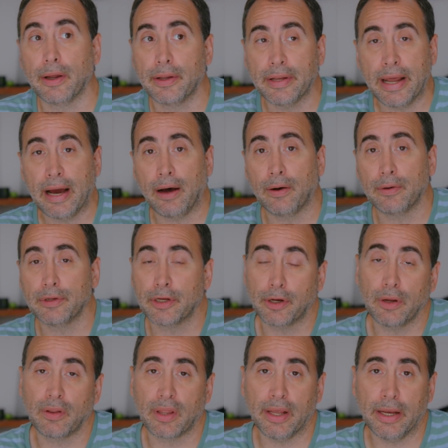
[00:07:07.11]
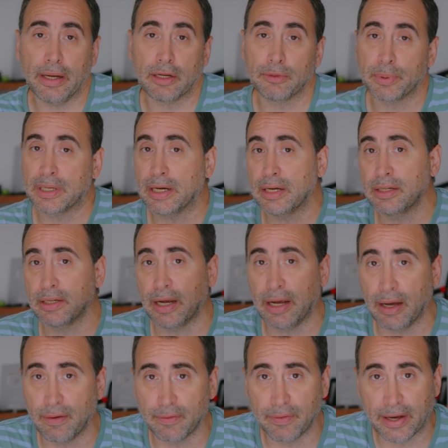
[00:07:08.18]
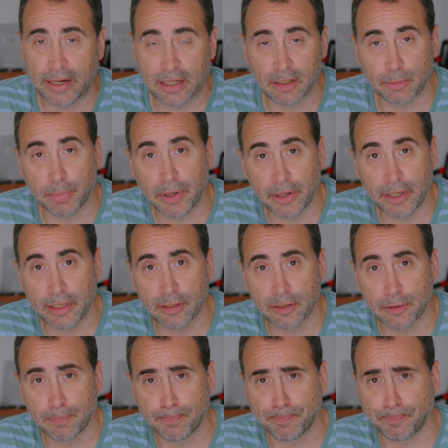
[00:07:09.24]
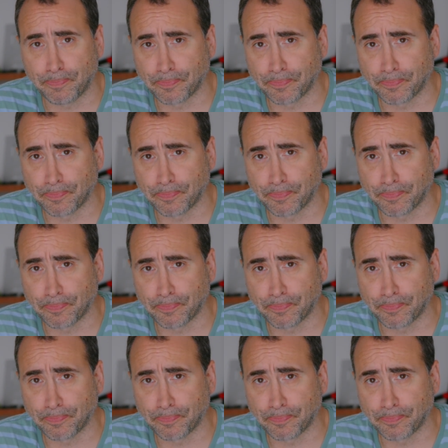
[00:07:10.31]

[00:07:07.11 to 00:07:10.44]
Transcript: Now, the good thing is because I have that experience